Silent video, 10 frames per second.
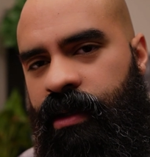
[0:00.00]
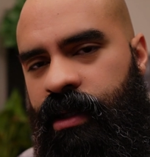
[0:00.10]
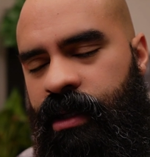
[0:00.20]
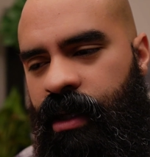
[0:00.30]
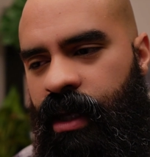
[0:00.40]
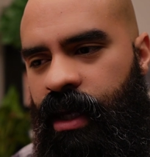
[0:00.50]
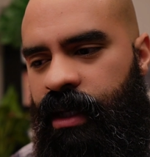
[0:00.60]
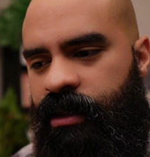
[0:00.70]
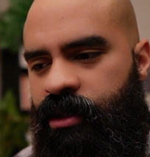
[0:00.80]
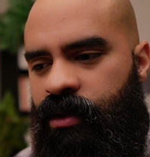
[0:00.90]
and to
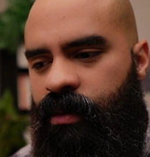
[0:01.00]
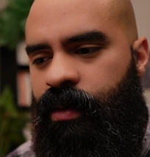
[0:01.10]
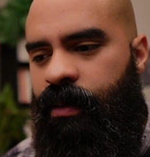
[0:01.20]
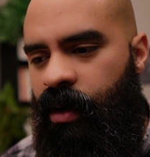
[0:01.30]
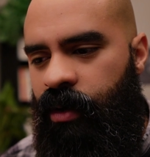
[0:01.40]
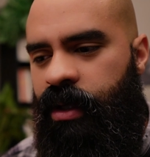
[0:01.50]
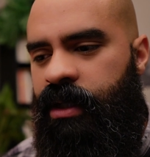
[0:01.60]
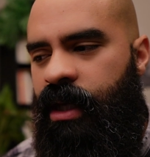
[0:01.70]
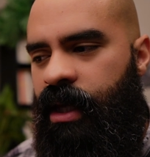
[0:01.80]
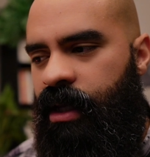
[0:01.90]
promote it
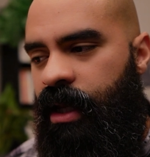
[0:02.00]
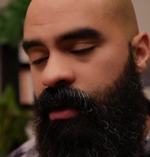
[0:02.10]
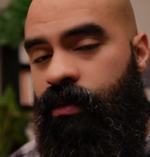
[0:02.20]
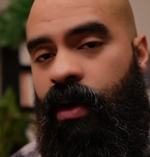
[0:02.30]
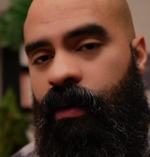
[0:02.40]
and grow it.